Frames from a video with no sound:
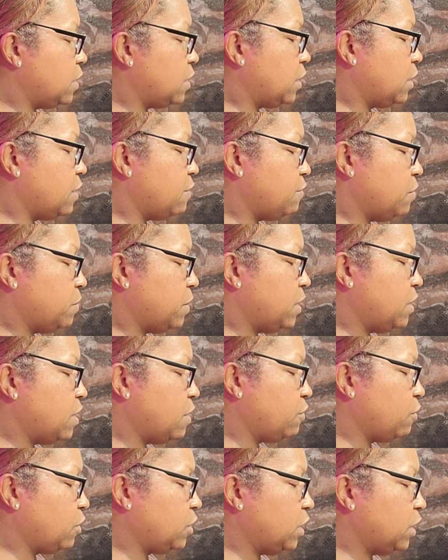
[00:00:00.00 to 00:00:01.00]
Give them
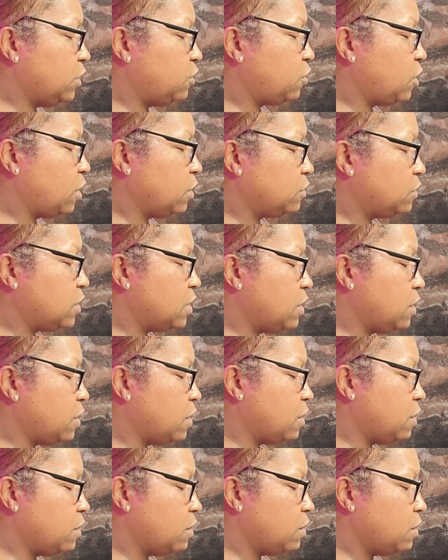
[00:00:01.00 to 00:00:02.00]
another good toss
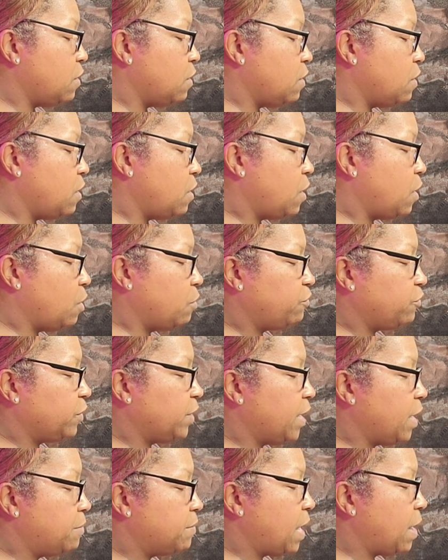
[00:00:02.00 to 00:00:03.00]
here.
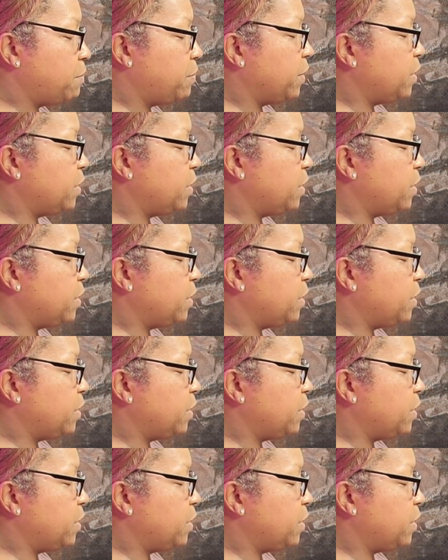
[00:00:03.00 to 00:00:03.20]
Hopefully I'm not